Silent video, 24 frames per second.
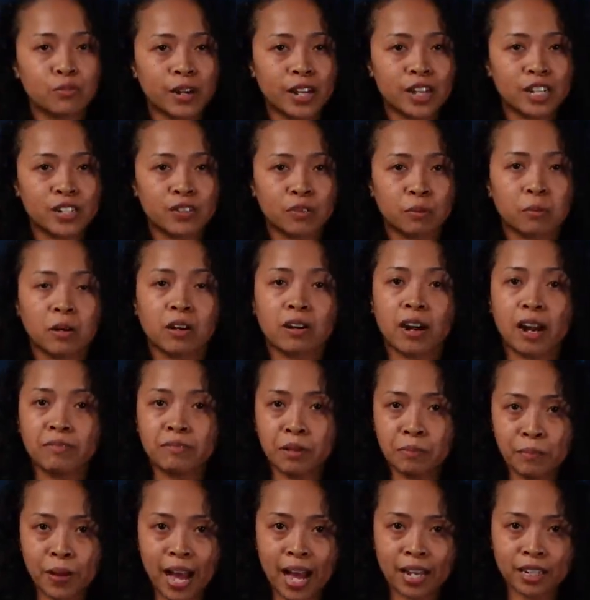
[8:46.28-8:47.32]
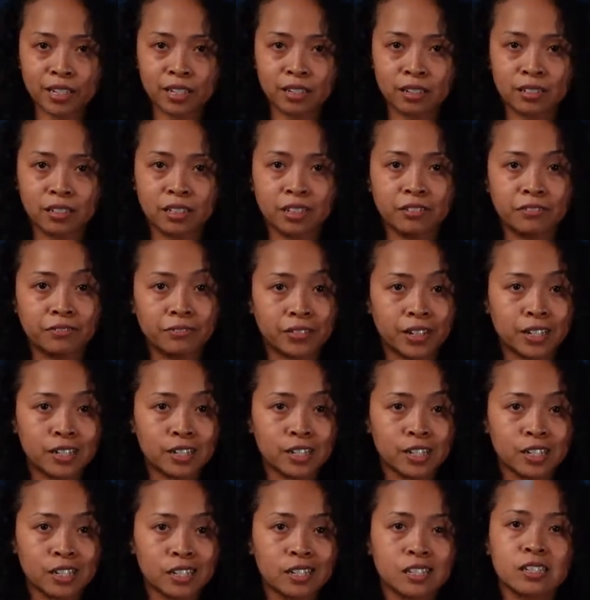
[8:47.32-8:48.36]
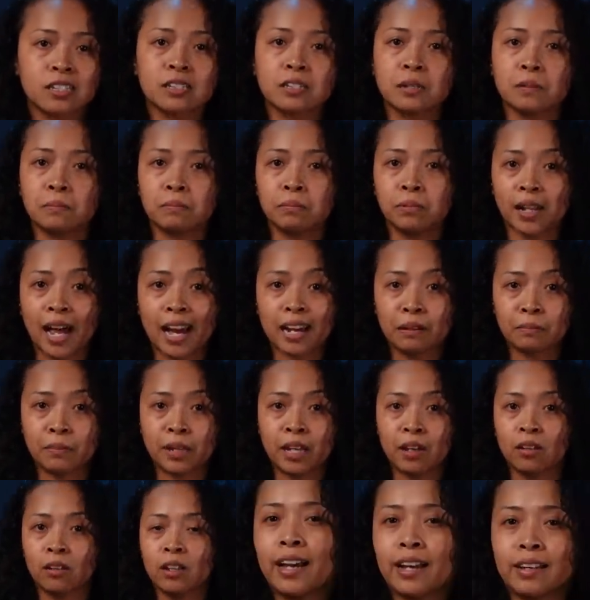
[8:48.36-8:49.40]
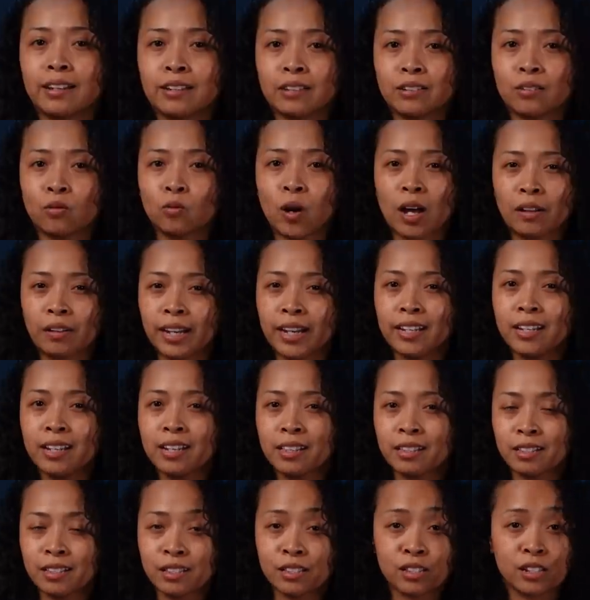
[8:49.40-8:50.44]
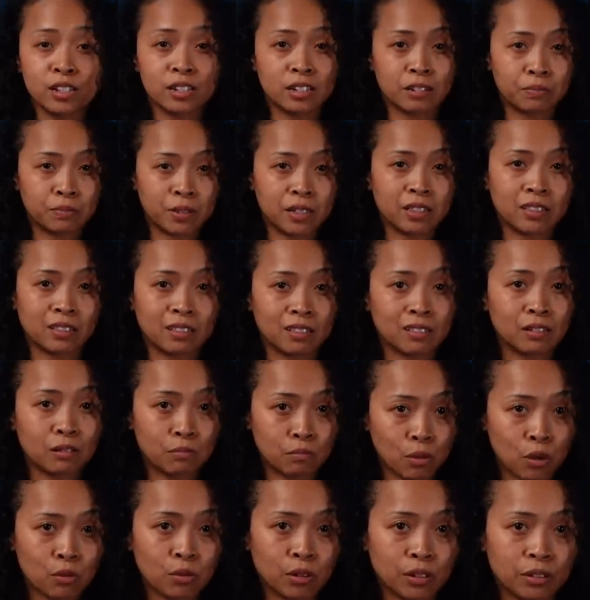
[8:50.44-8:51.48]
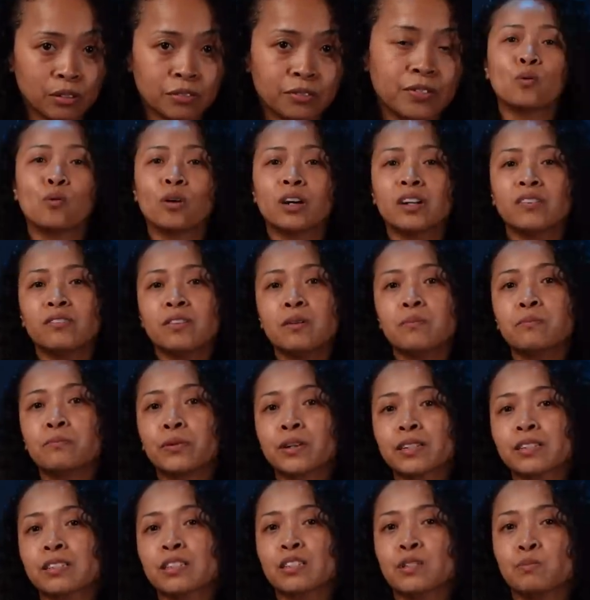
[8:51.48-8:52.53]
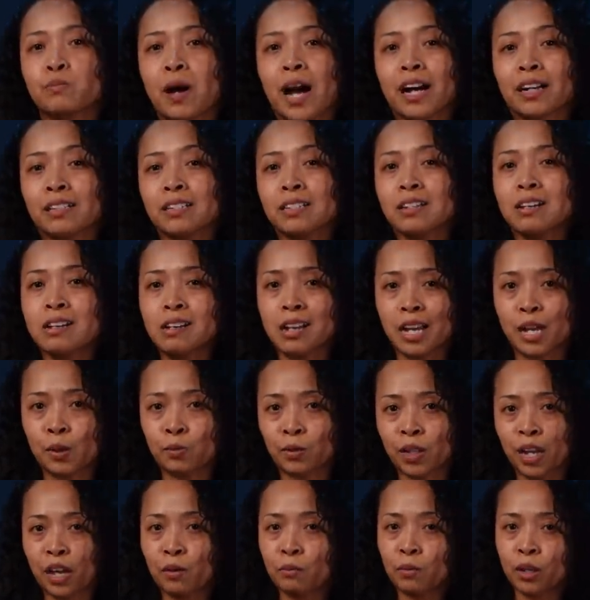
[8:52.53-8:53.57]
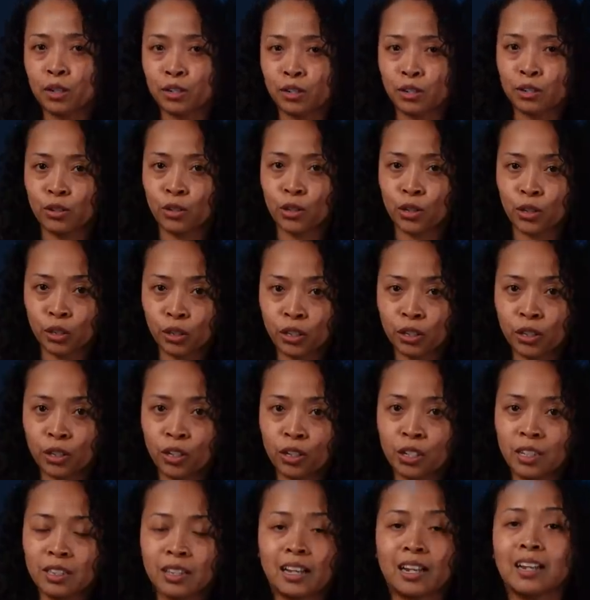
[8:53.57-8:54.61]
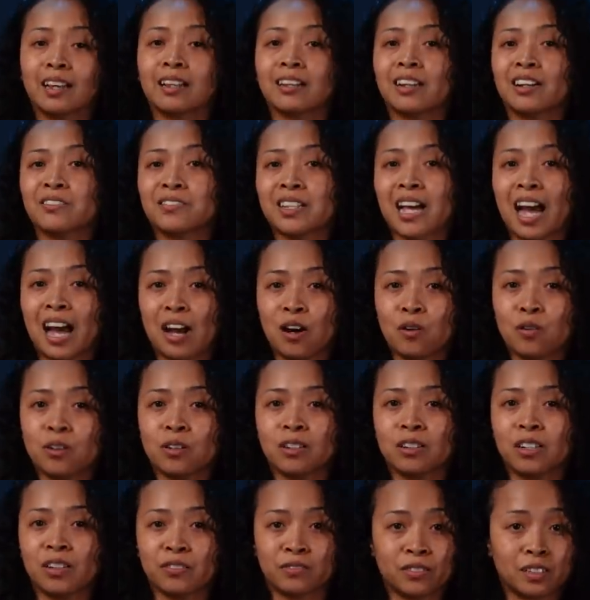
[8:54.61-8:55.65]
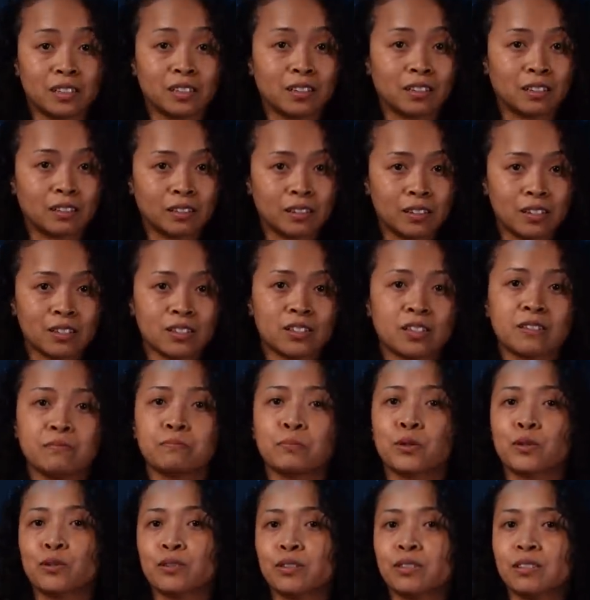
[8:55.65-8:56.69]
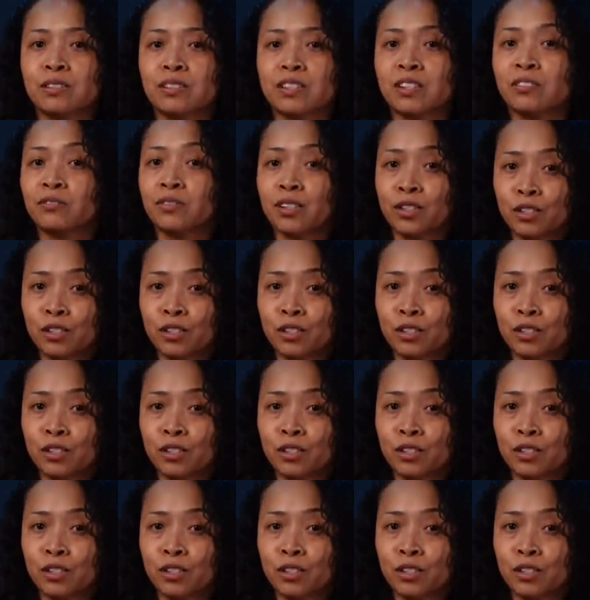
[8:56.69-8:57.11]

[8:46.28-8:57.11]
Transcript: range from a crime of passion to vengeance to blackmail, and while any of these could have been the motive, one of them brings us back to a name that I mentioned earlier that I left out of the list of persons of